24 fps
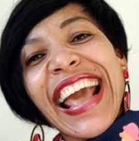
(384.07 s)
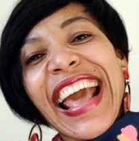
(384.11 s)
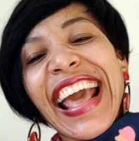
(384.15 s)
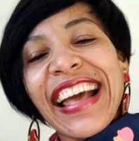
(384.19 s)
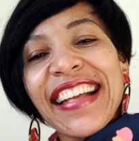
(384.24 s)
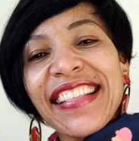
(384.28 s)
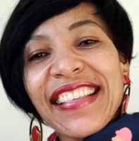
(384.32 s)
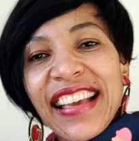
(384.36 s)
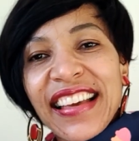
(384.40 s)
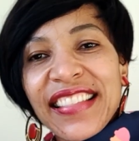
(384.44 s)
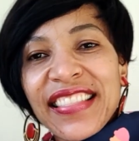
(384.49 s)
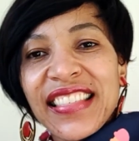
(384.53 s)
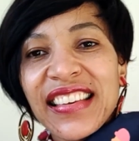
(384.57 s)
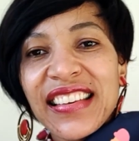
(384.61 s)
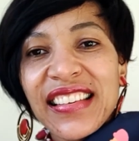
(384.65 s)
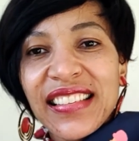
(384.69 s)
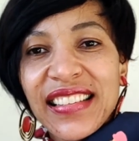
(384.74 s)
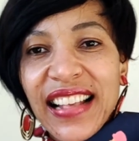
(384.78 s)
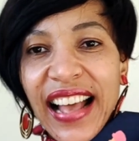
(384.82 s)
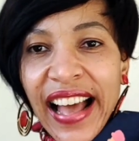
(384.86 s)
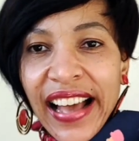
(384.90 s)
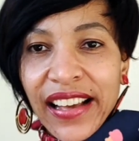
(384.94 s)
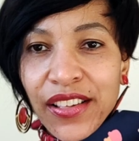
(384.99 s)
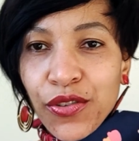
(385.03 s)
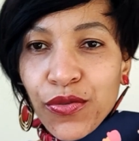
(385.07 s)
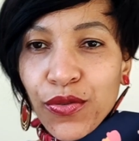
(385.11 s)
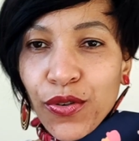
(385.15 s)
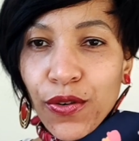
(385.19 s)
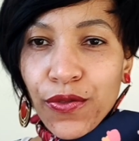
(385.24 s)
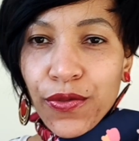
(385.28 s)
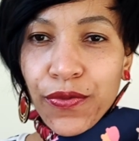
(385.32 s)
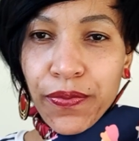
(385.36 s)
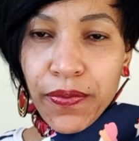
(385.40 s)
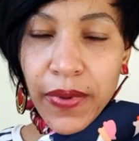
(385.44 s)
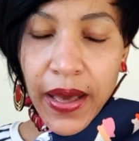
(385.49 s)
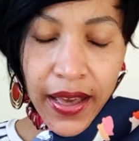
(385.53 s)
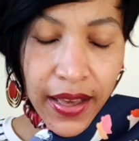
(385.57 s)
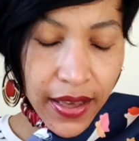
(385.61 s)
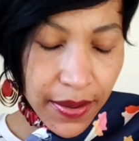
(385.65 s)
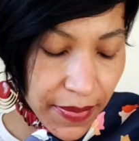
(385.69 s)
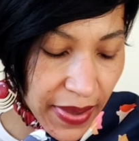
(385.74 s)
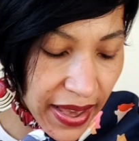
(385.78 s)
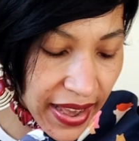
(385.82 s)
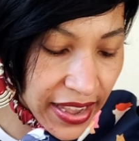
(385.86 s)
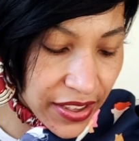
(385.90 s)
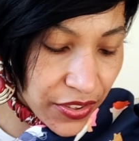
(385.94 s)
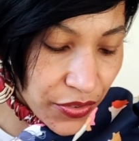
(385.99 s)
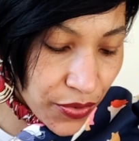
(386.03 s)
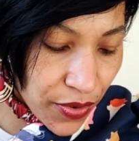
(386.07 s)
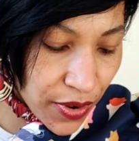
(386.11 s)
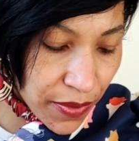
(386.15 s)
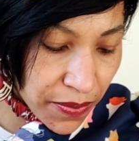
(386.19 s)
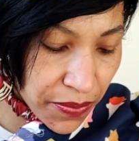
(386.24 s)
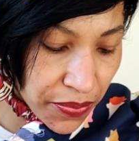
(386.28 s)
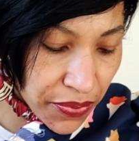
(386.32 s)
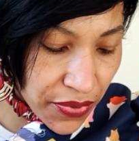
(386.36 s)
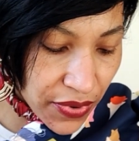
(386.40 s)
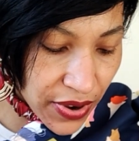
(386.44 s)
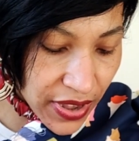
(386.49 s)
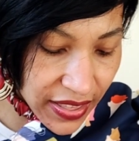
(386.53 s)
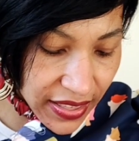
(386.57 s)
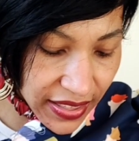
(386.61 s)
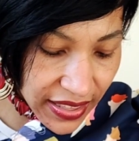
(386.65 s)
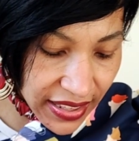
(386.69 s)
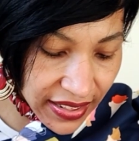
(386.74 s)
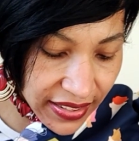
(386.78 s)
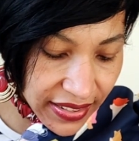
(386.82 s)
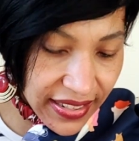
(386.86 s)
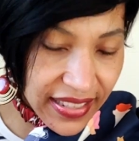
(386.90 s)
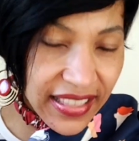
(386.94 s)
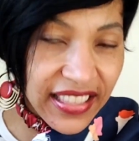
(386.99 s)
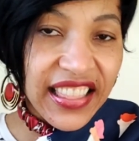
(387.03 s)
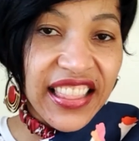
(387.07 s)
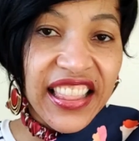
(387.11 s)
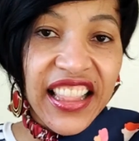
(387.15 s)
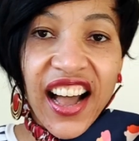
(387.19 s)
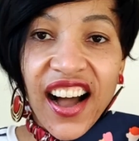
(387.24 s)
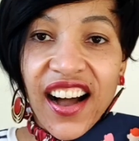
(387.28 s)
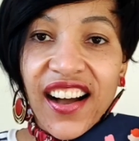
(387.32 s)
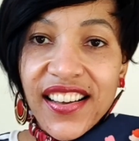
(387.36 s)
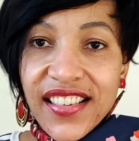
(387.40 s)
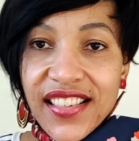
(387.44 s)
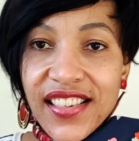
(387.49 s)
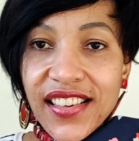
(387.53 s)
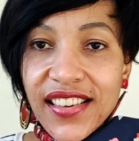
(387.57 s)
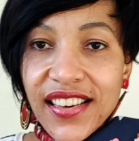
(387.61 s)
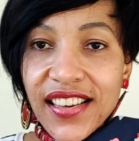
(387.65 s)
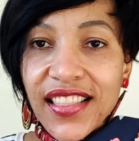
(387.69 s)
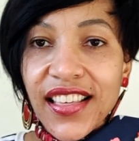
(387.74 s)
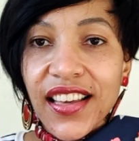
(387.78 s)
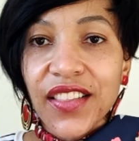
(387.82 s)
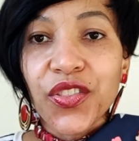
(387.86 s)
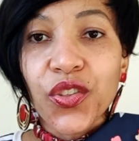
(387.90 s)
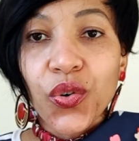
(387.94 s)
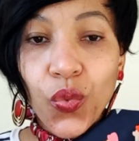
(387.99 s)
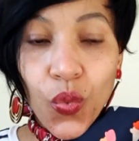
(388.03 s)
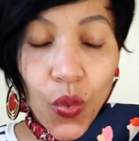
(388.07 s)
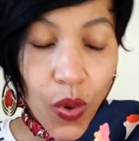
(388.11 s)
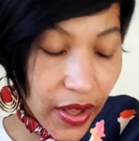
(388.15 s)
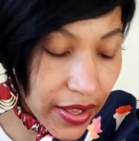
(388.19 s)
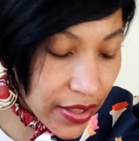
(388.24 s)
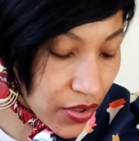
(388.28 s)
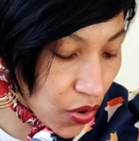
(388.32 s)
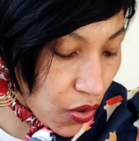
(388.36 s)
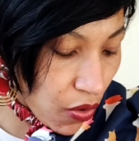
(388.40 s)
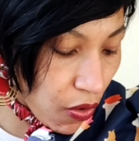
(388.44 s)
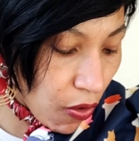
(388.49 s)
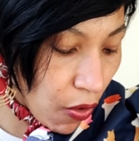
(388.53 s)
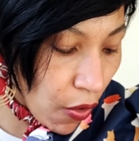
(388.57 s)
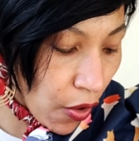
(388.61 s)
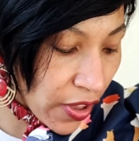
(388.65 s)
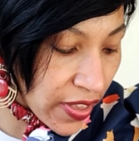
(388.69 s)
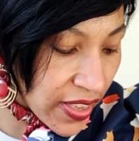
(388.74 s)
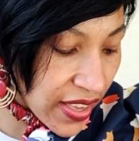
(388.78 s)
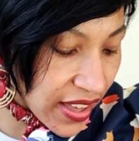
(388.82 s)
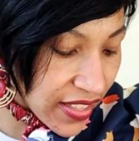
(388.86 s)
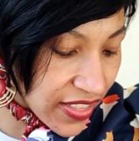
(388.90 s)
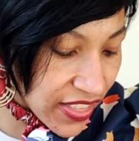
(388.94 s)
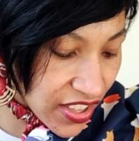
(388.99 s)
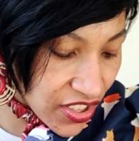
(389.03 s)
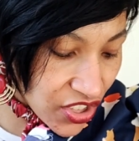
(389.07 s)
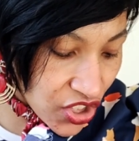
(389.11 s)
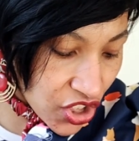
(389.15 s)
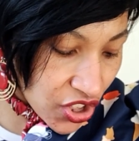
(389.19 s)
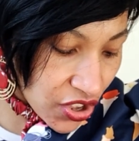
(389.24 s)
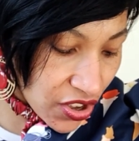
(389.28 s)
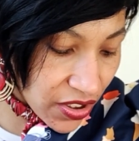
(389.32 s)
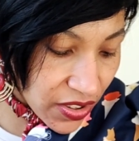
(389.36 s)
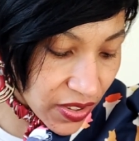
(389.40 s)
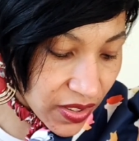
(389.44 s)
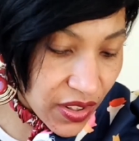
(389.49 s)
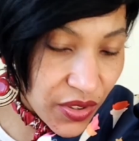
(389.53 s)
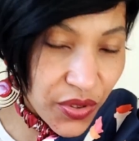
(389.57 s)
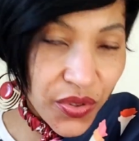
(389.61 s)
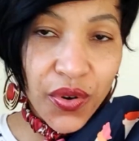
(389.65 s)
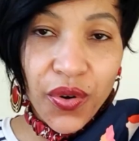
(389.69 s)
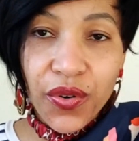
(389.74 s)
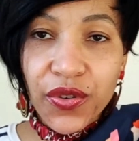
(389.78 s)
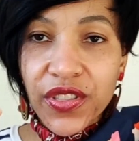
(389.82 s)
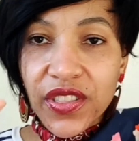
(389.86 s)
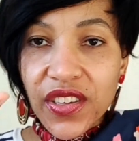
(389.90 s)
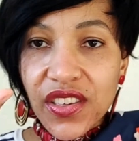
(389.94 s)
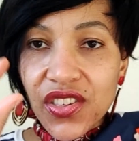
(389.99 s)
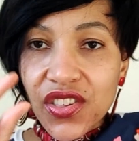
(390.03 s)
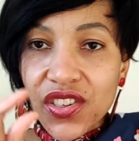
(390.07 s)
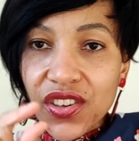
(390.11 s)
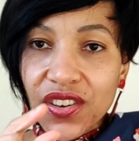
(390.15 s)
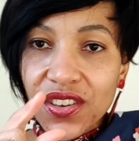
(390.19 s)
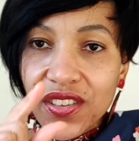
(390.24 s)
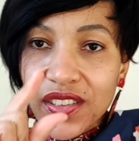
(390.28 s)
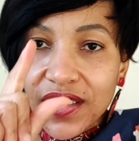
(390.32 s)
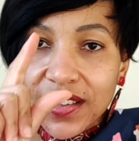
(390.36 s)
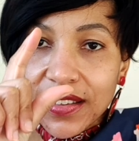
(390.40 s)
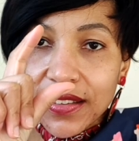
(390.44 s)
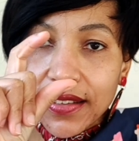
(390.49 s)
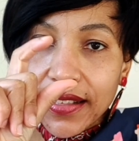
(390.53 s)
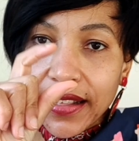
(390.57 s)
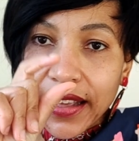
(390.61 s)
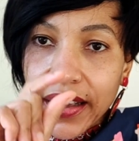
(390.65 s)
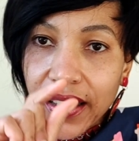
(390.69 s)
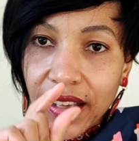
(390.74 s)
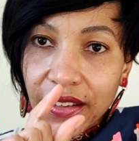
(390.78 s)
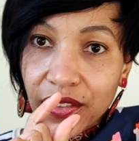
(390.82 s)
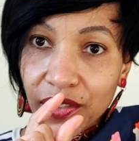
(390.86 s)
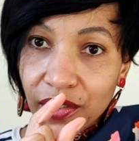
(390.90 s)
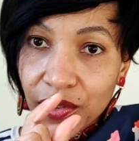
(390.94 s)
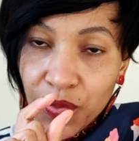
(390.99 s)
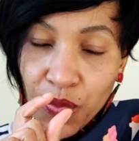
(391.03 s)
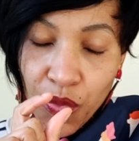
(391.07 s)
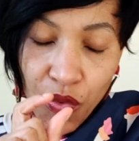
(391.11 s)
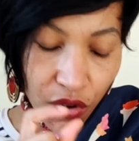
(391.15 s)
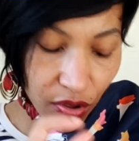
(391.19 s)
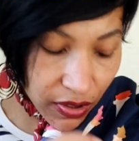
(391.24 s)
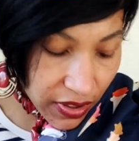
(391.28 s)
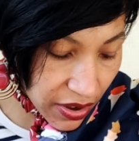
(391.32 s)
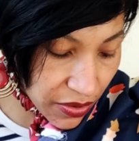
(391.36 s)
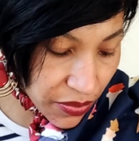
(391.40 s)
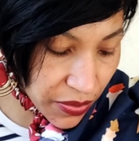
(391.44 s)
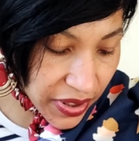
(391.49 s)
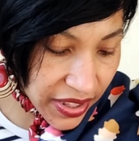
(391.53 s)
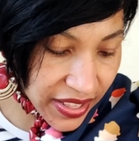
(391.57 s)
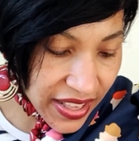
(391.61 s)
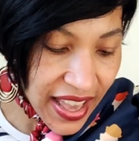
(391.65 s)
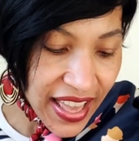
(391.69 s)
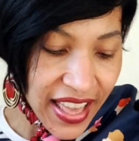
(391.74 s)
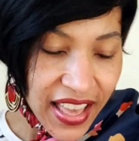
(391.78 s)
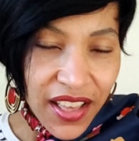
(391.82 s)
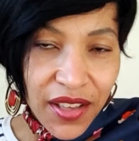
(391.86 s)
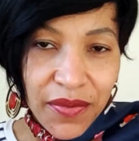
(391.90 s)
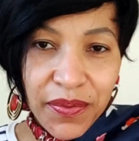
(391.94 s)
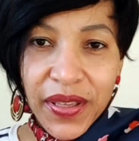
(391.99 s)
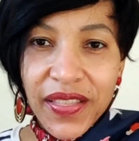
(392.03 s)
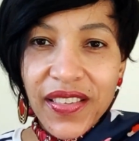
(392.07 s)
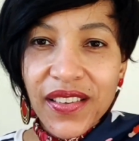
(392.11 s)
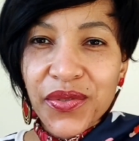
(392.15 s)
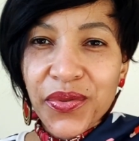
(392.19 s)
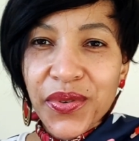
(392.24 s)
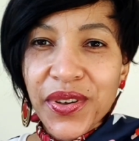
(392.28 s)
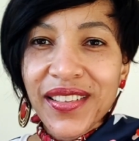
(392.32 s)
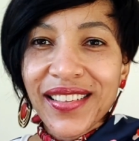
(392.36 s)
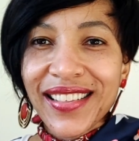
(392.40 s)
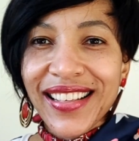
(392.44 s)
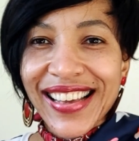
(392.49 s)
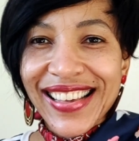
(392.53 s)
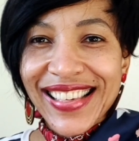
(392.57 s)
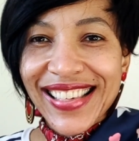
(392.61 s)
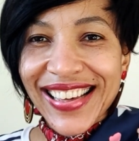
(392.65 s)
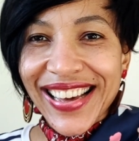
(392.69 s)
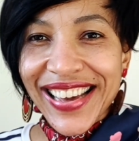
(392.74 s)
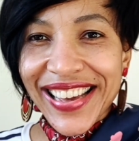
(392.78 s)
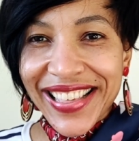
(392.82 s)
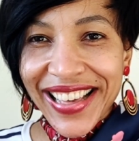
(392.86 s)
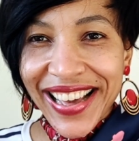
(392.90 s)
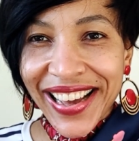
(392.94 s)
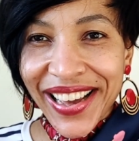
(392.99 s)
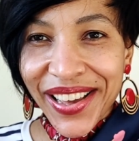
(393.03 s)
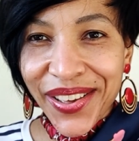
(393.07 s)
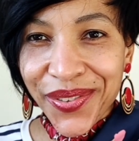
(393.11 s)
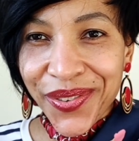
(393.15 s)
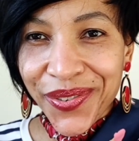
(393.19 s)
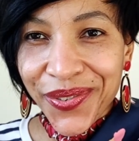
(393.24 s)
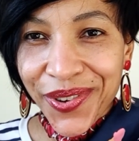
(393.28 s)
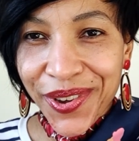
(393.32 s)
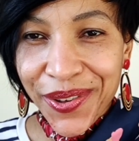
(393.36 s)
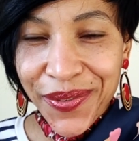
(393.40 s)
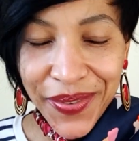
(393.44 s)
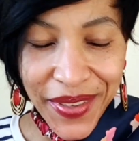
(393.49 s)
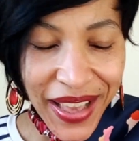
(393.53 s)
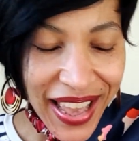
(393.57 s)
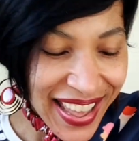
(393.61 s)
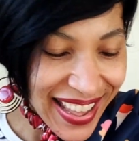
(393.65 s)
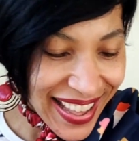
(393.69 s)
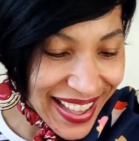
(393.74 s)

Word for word: And this actual um, ice cream print is larger than the one on the jersey. So on the jersey, it's like a smaller one, but this one's like giant ice cream.